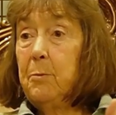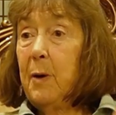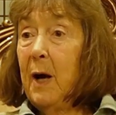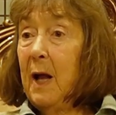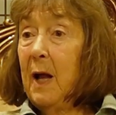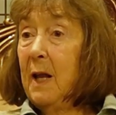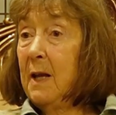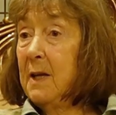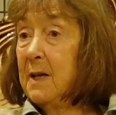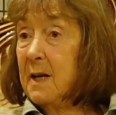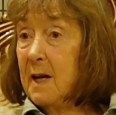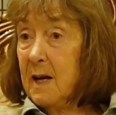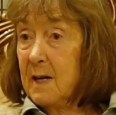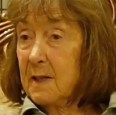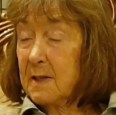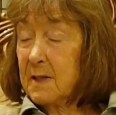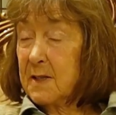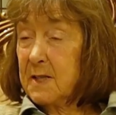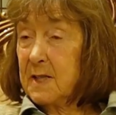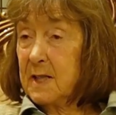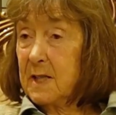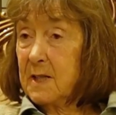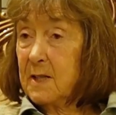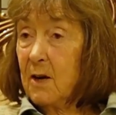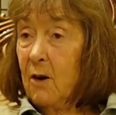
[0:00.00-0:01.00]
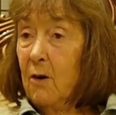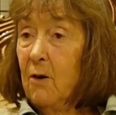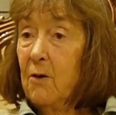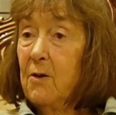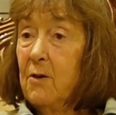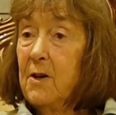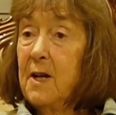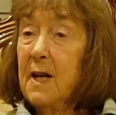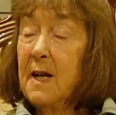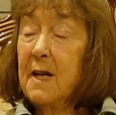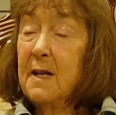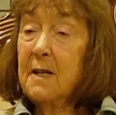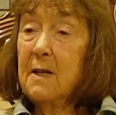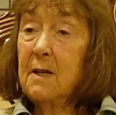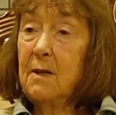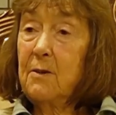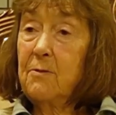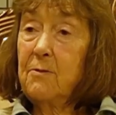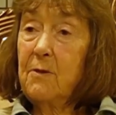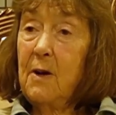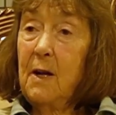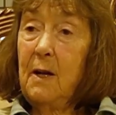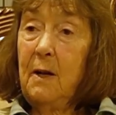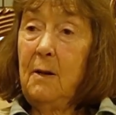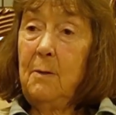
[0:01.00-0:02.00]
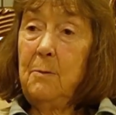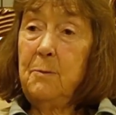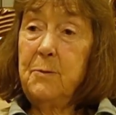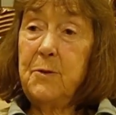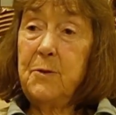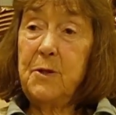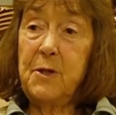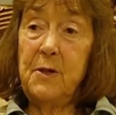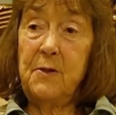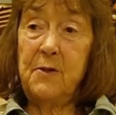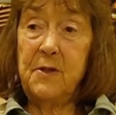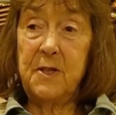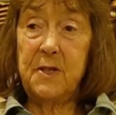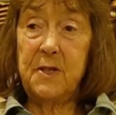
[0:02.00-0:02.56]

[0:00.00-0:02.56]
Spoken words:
Palearctic oriental realm to the